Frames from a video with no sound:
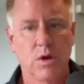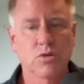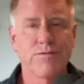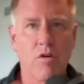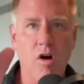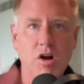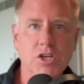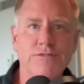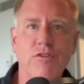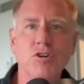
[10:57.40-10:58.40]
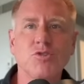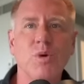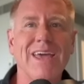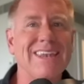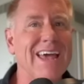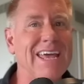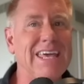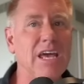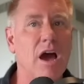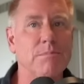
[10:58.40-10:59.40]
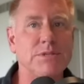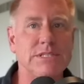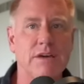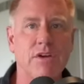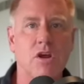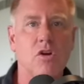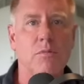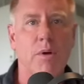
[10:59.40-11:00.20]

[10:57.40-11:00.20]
was for August 1st. We had Nike up 700